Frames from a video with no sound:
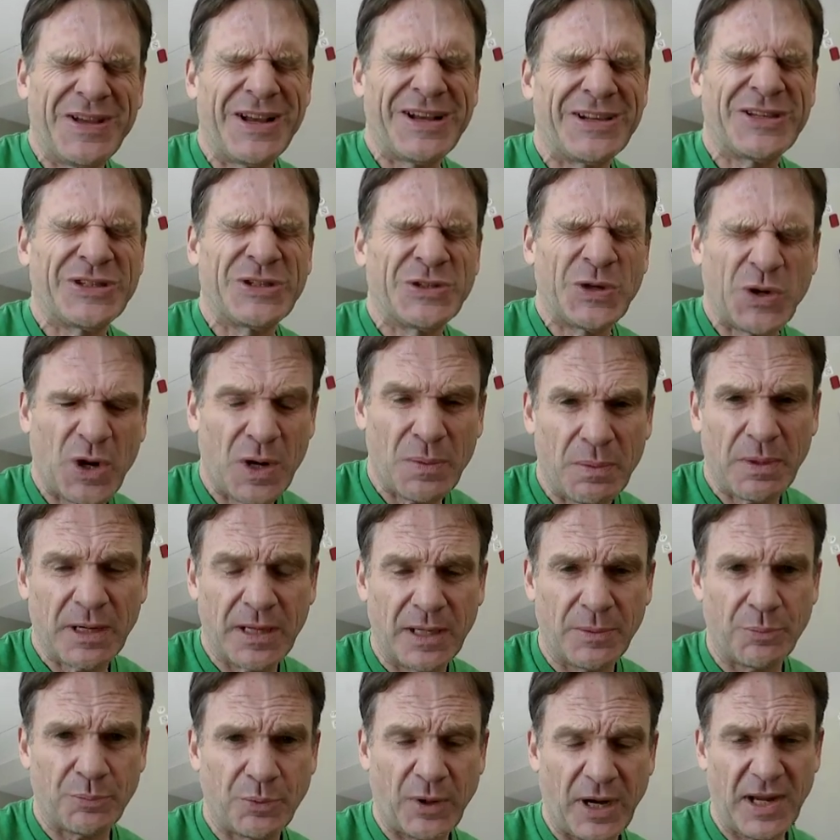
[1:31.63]

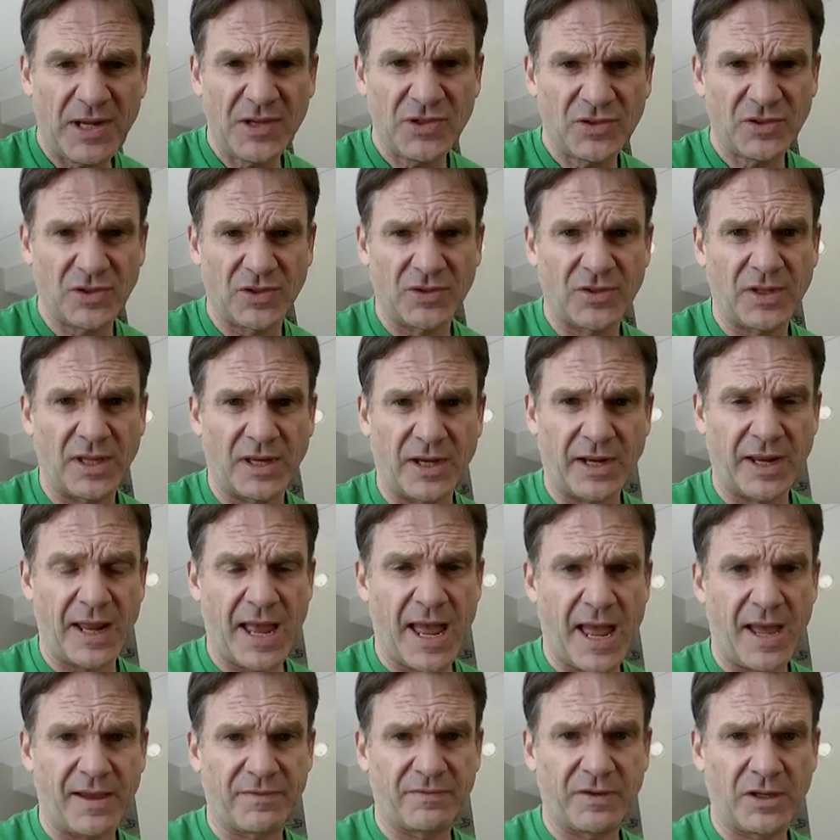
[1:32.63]
exorbitant prices that I
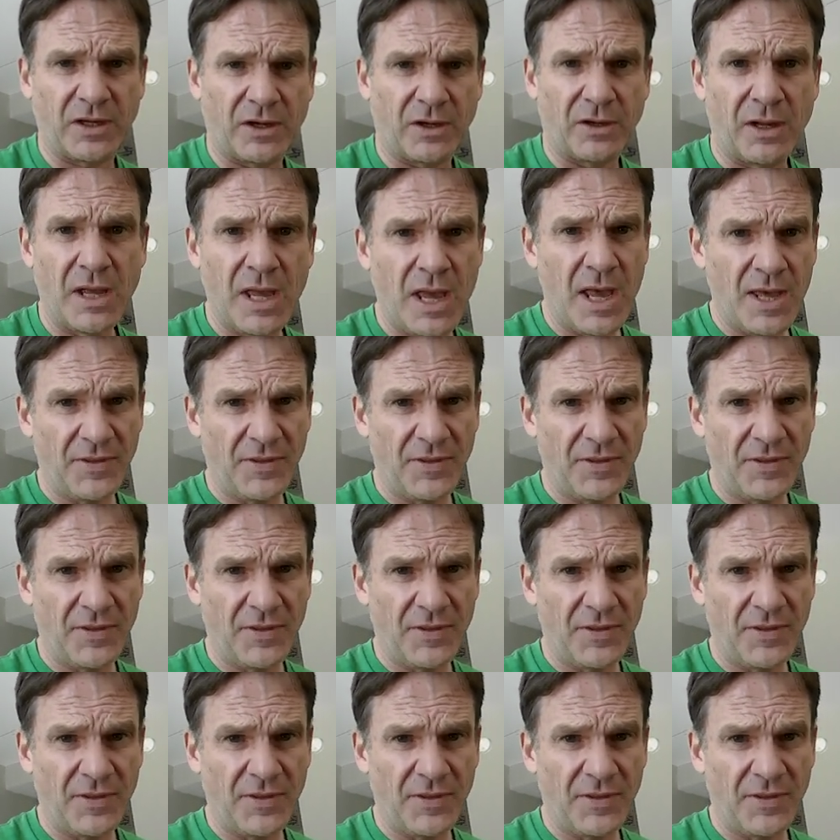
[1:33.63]
have here.